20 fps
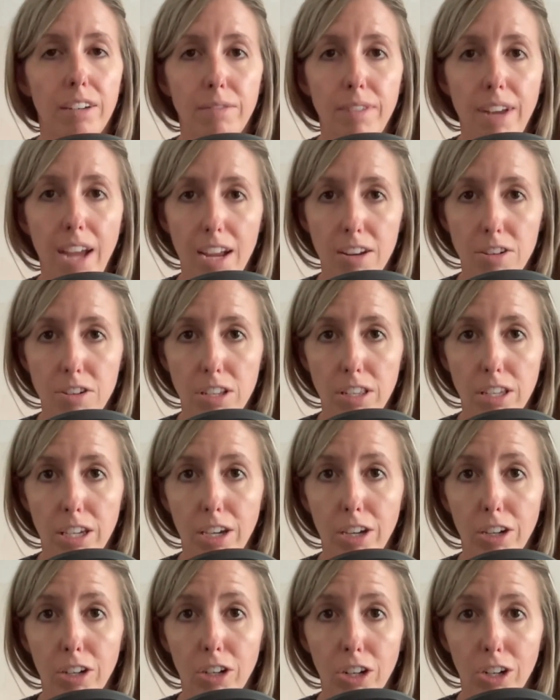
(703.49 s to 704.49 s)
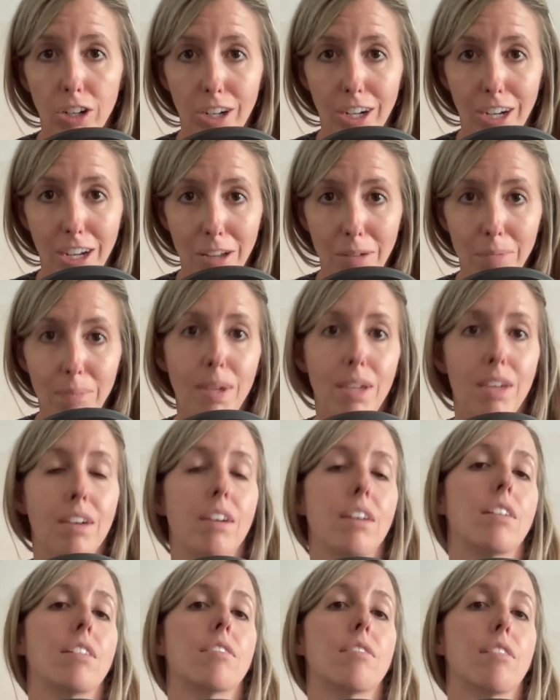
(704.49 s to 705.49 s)
of naturally occurring
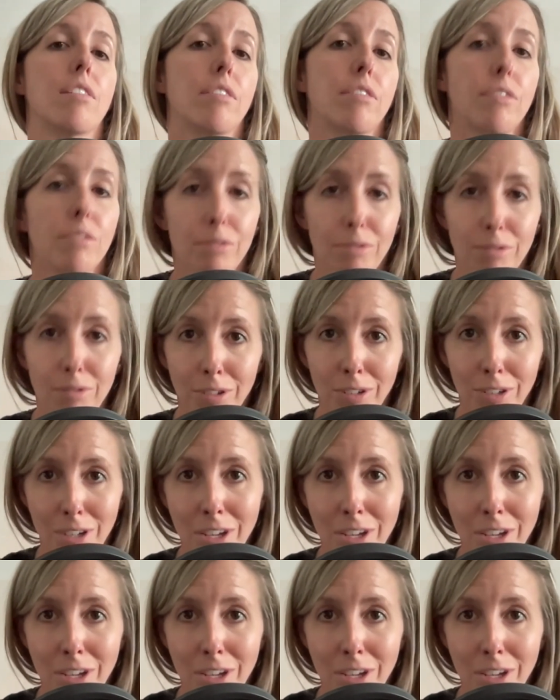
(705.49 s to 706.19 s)
because of